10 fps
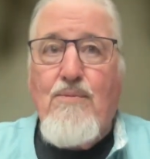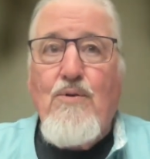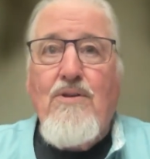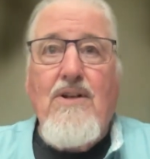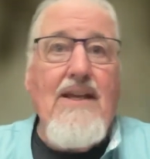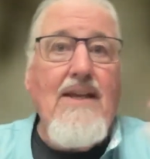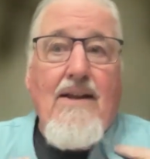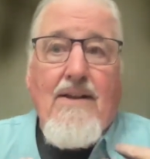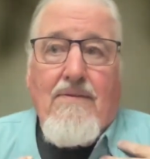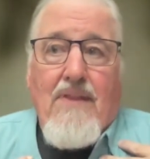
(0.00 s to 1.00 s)
smoothly.
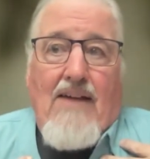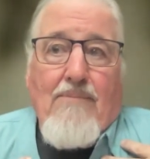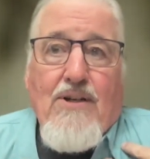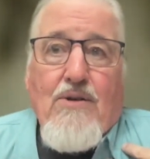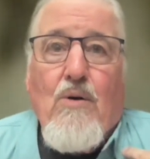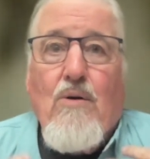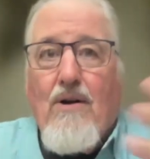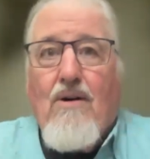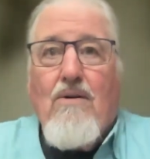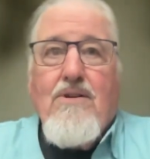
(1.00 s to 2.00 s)
I've been told,
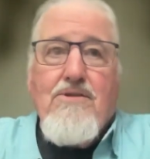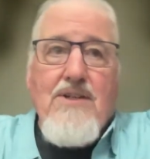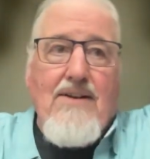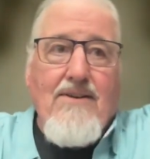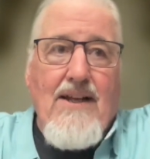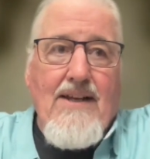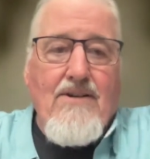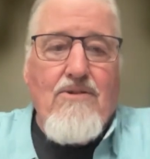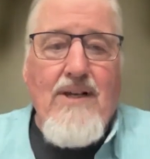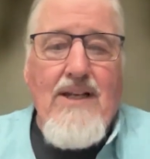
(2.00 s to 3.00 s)
oh, you sound like
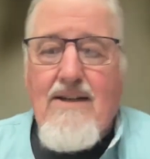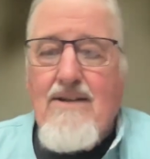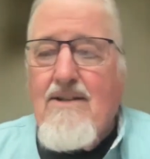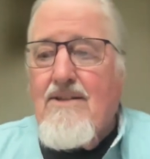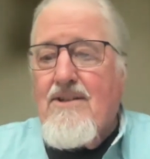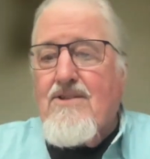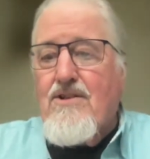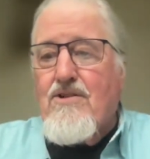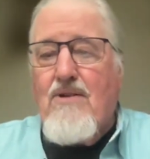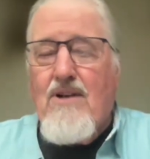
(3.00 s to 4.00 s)
a Greek.
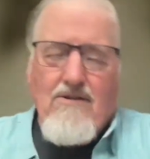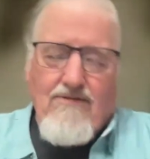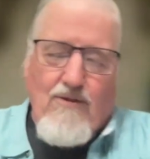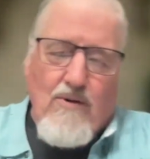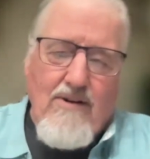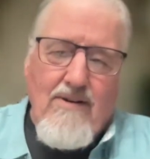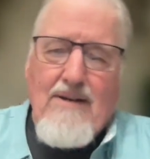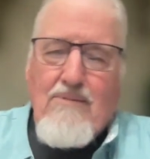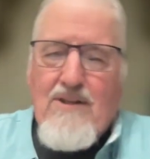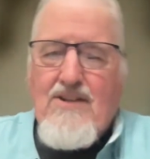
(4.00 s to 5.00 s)
You're a foreigner,
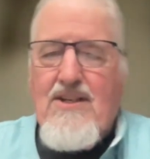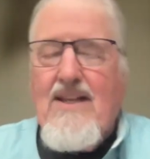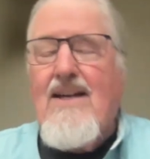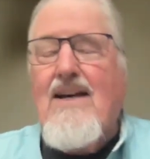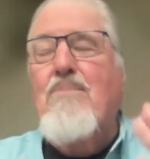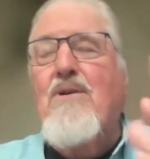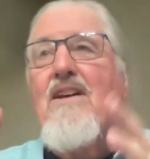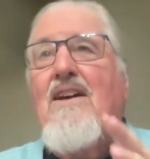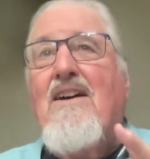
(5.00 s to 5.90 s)
that when they say that, but